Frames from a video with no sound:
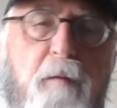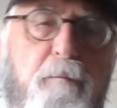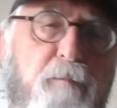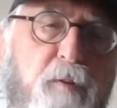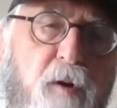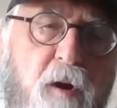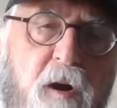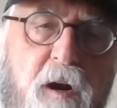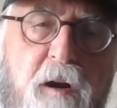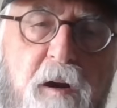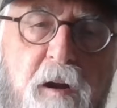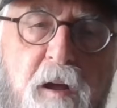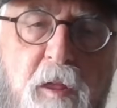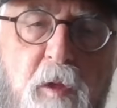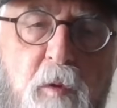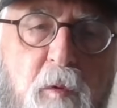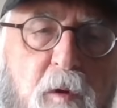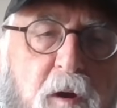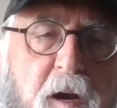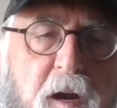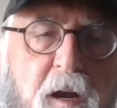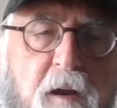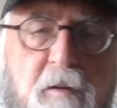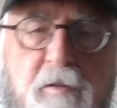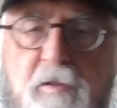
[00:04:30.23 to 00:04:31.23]
put another
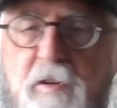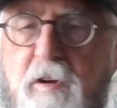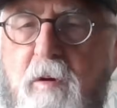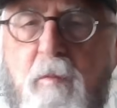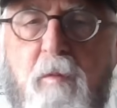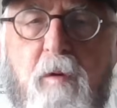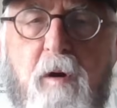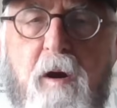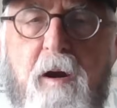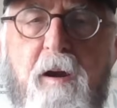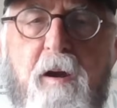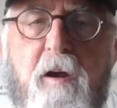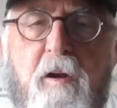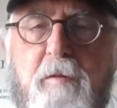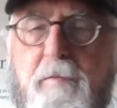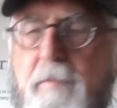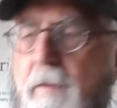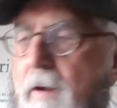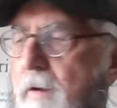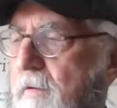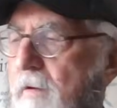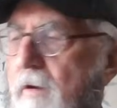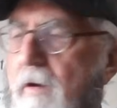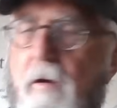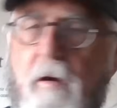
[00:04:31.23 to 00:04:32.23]
one in somewhere else,
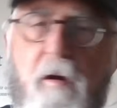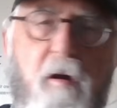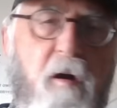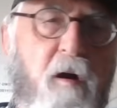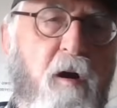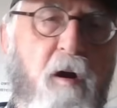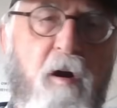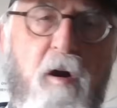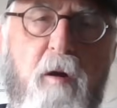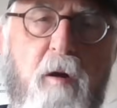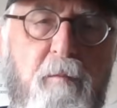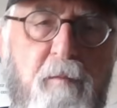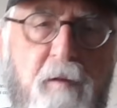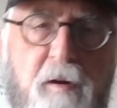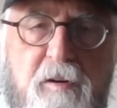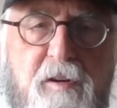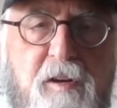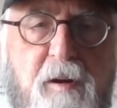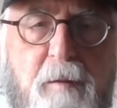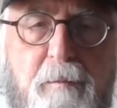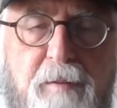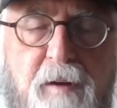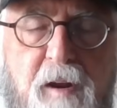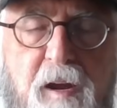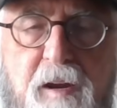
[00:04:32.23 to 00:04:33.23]
her arm or
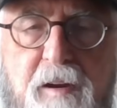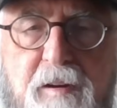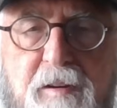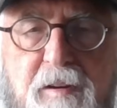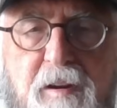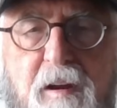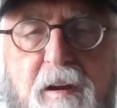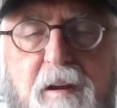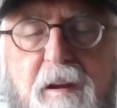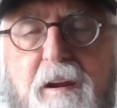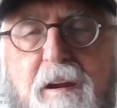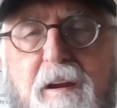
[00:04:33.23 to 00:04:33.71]
someplace.